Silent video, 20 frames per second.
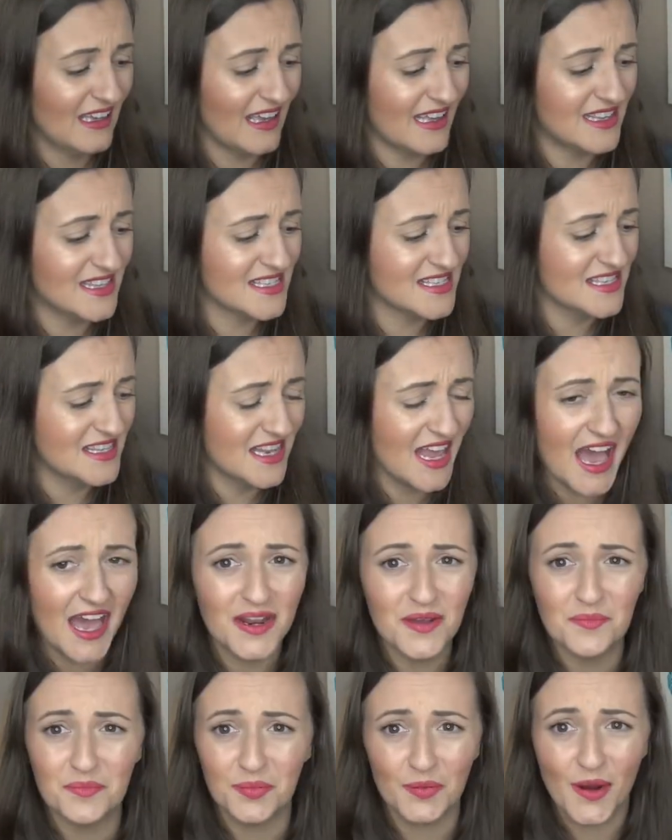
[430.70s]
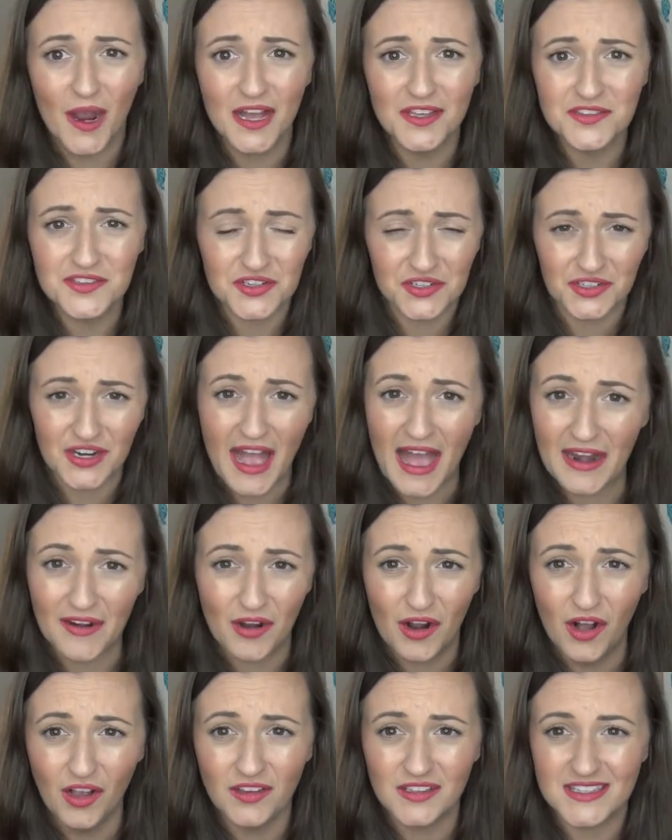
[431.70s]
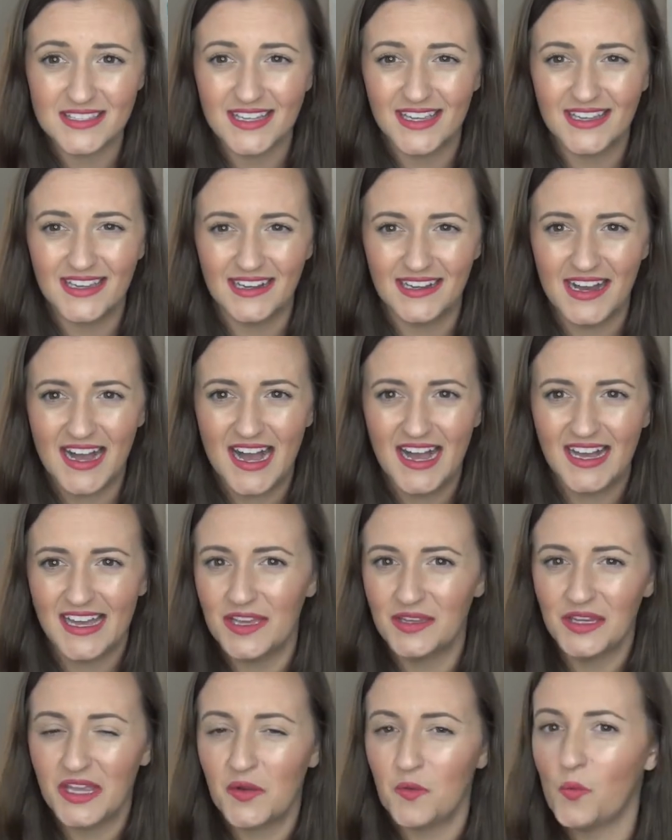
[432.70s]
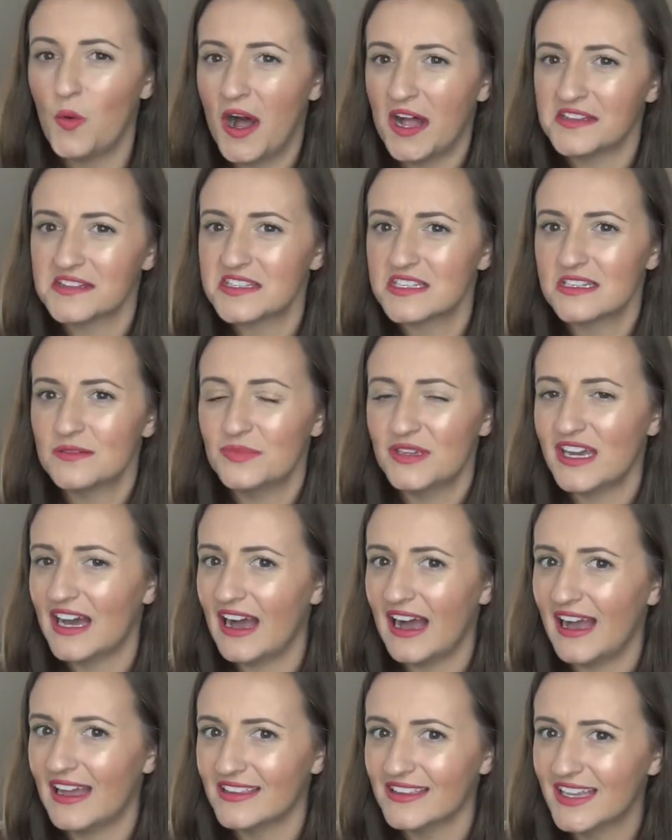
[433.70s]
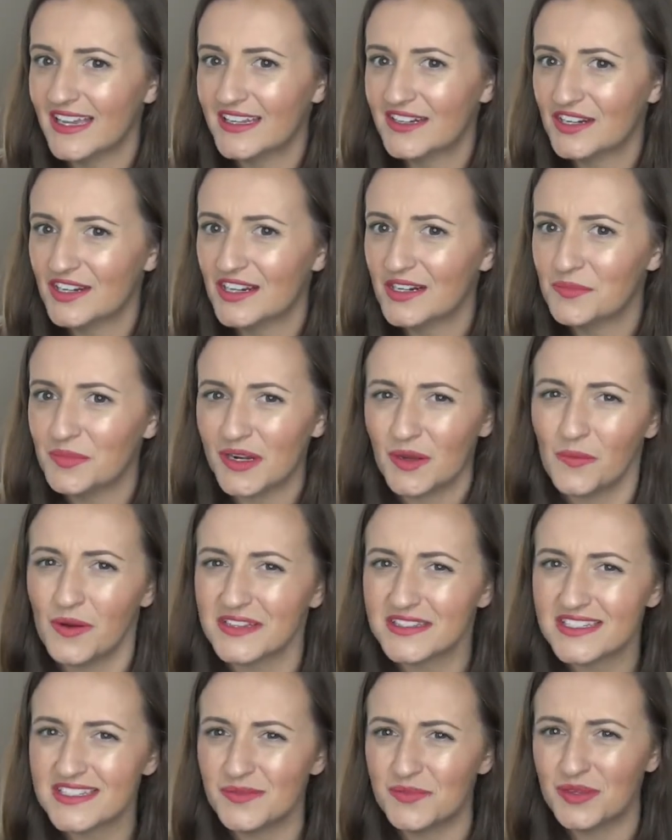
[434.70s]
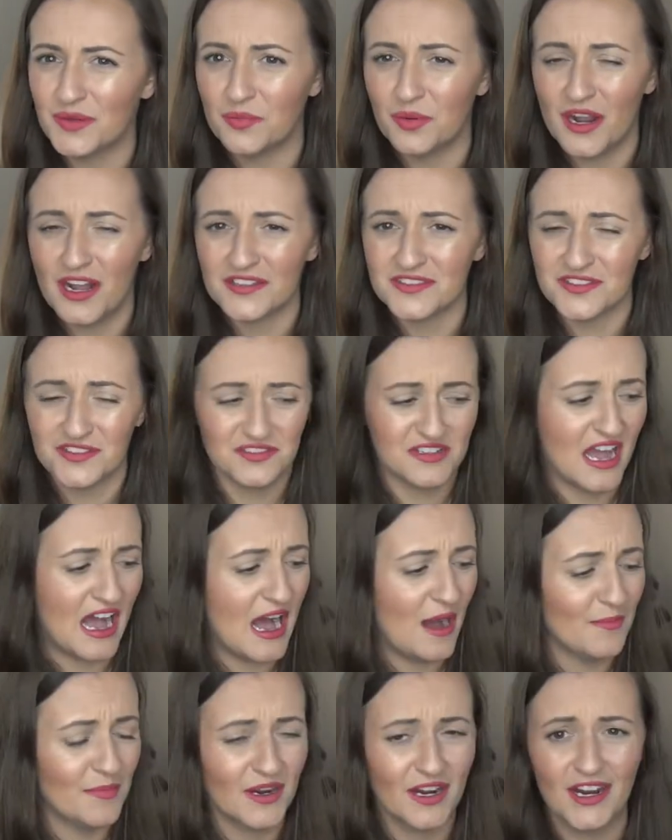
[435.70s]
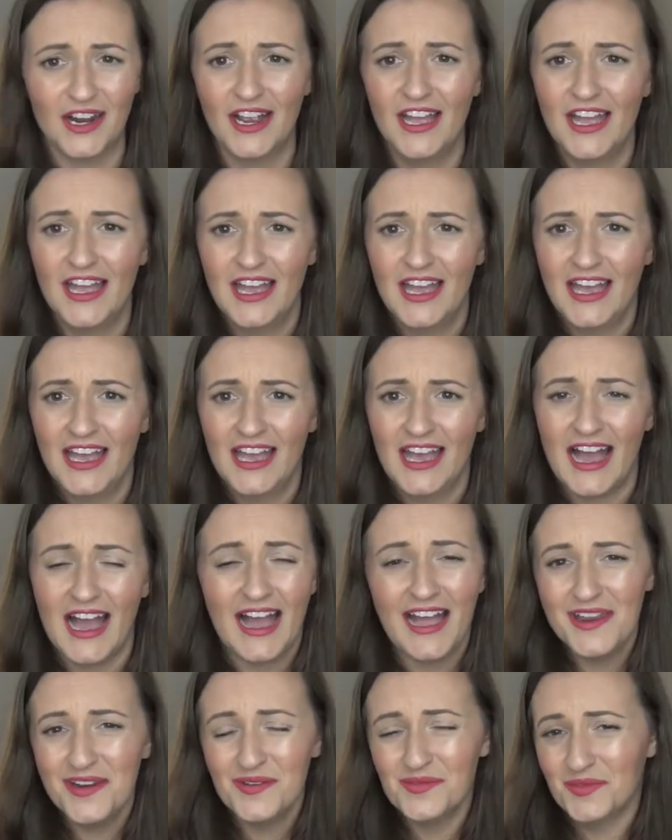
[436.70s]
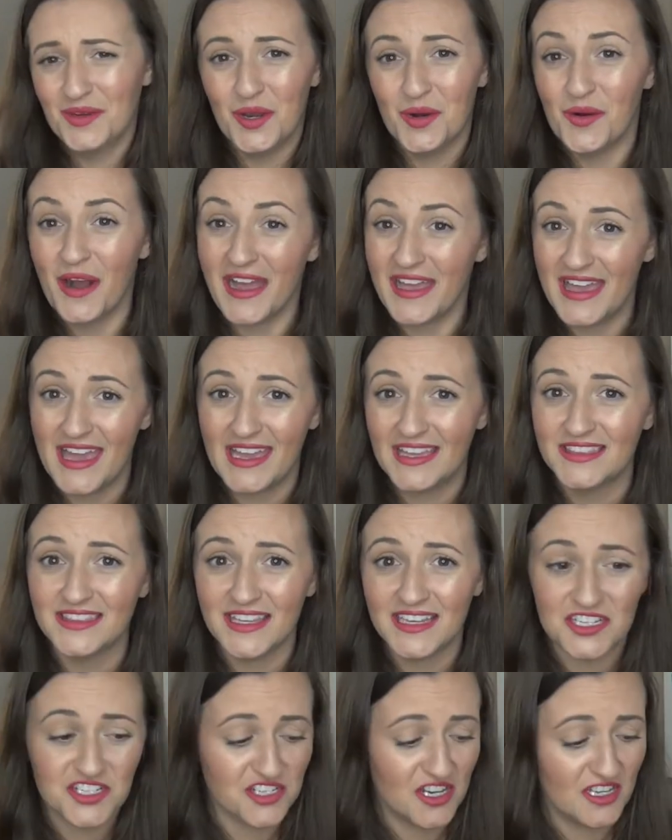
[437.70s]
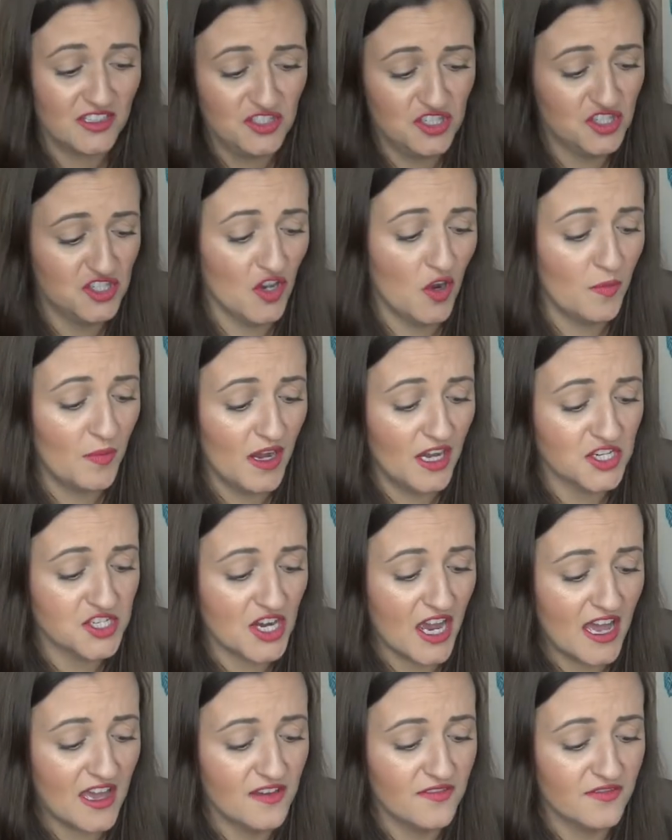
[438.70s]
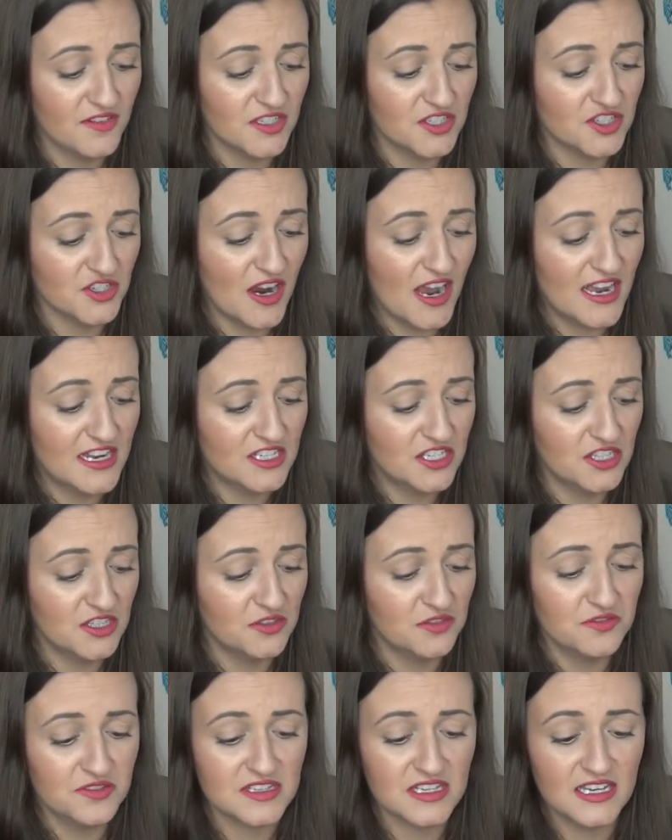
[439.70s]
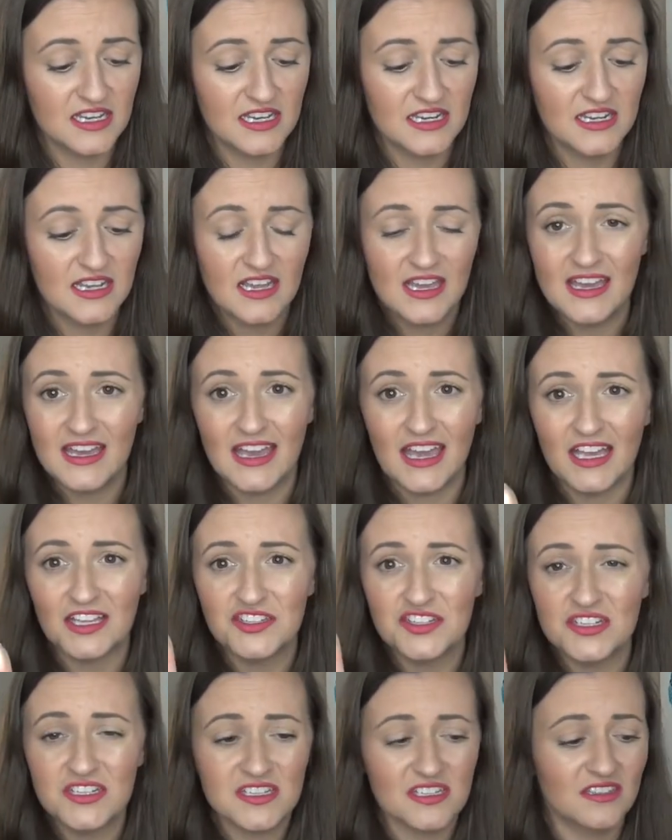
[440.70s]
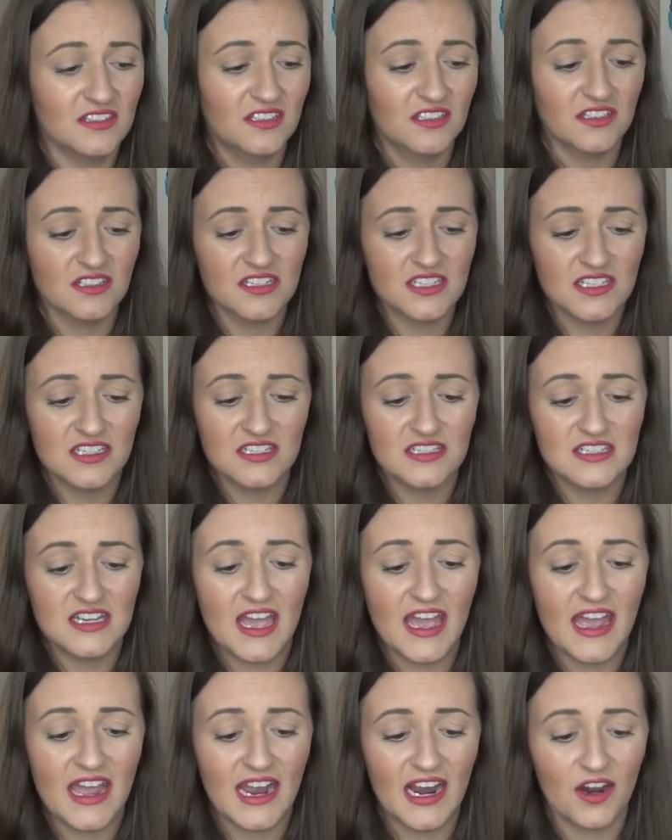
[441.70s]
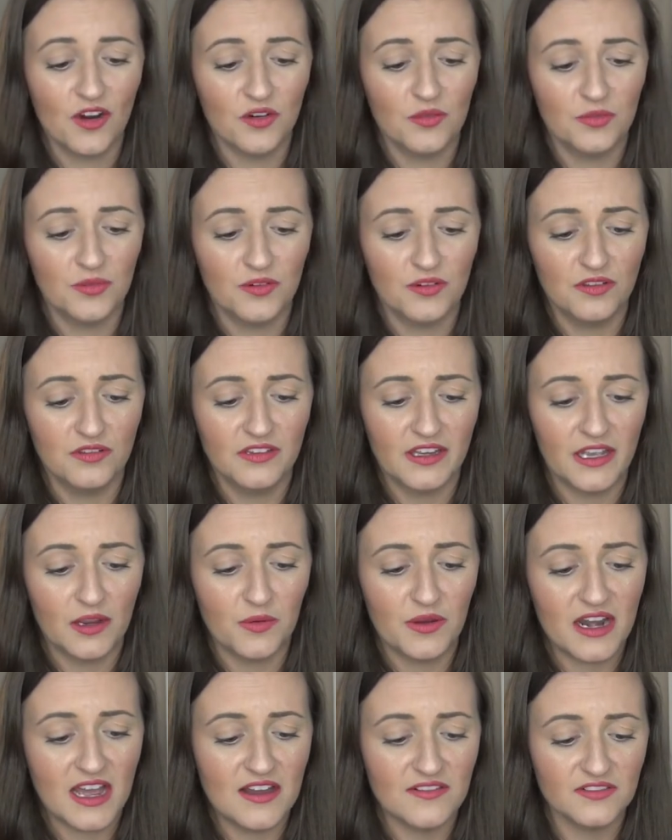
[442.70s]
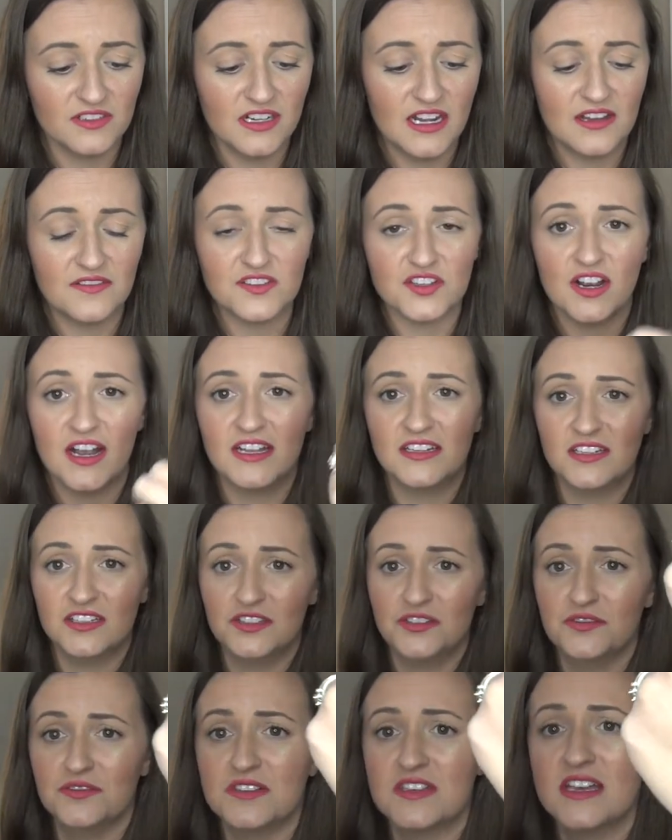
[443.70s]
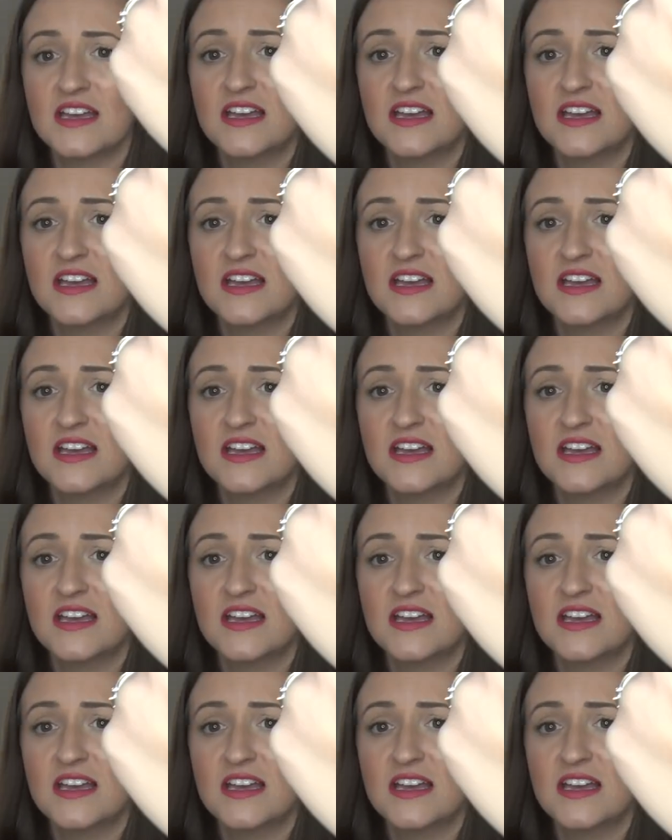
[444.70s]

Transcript: It's not a bronzer at all. It's like a, it like wants to be a highlighter, but it wants to be a bronzer topper. I don't know, I hate that shade so much. I've tried to use it. It just looks terrible. Terrible. Like whenever I've tried to use